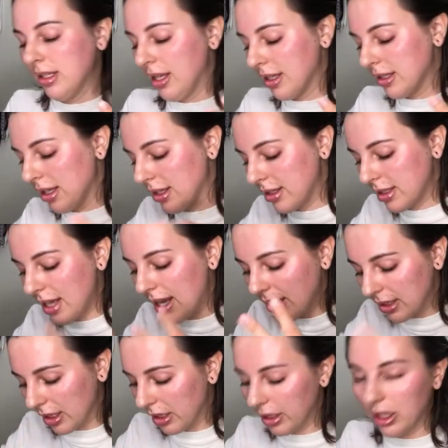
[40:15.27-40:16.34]
It's
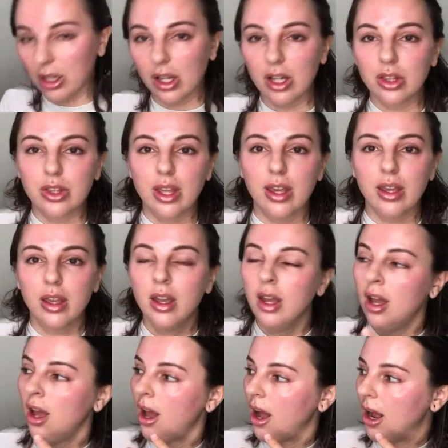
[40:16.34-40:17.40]
technically a good thing,
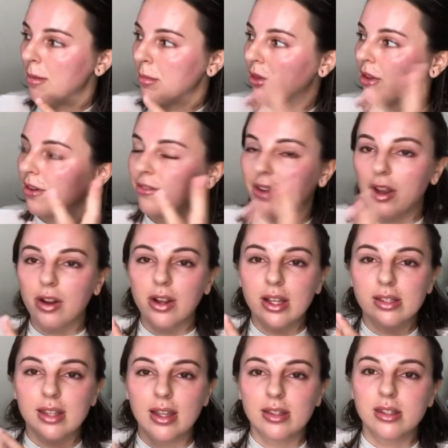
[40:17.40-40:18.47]
but they're very
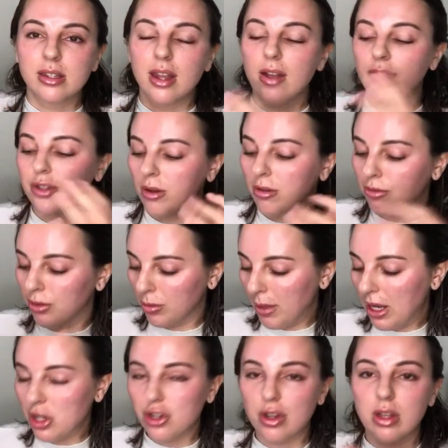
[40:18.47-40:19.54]
sensitive to
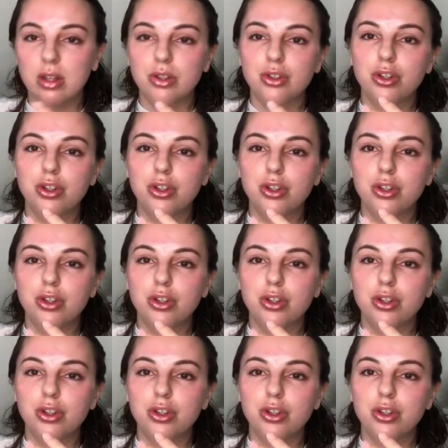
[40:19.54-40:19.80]
inflammation,